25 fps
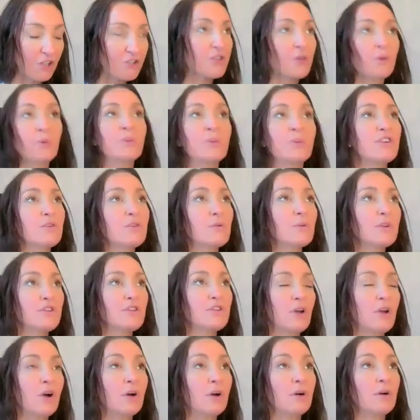So this
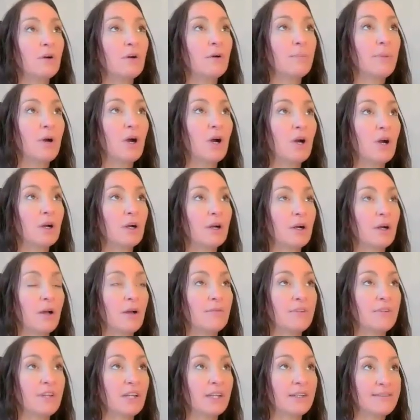was all part
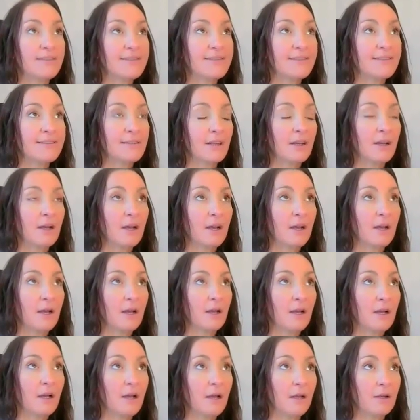of this
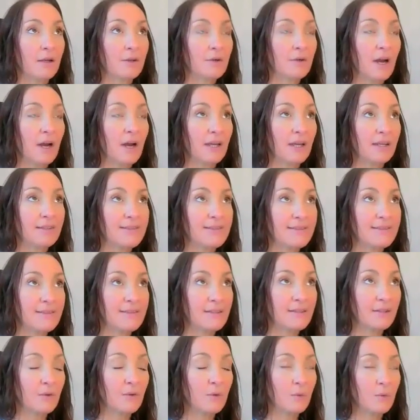
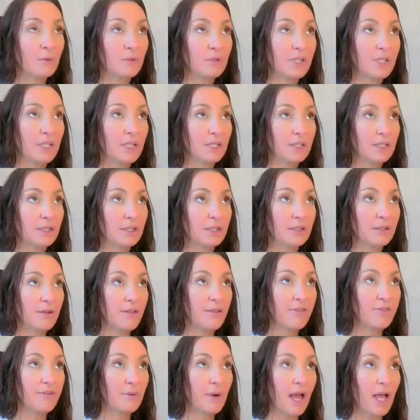Christ golden
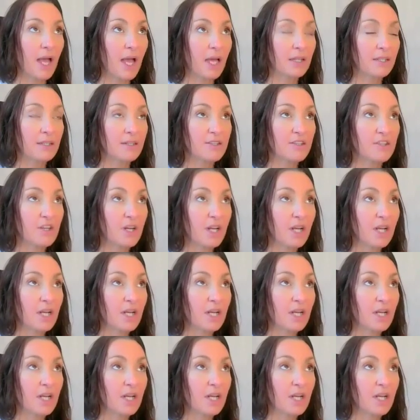thread,